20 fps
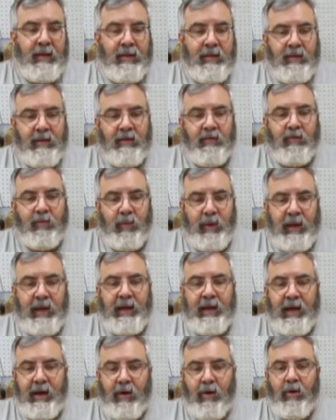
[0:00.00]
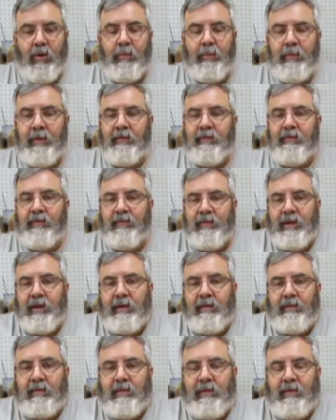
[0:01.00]
this week, I hope, if
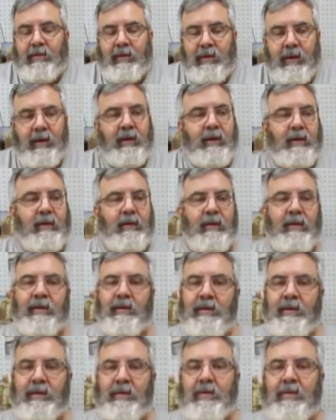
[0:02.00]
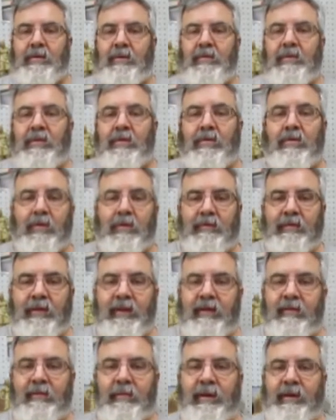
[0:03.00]
things go good, you know,
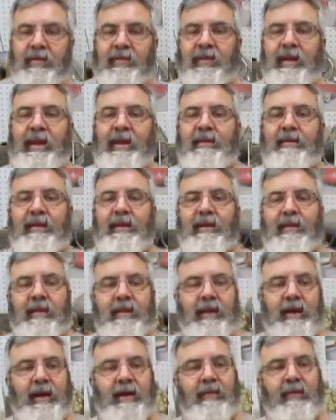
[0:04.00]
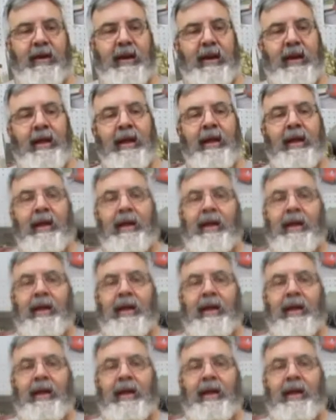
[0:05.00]
hopefully everybody stays healthy and everything.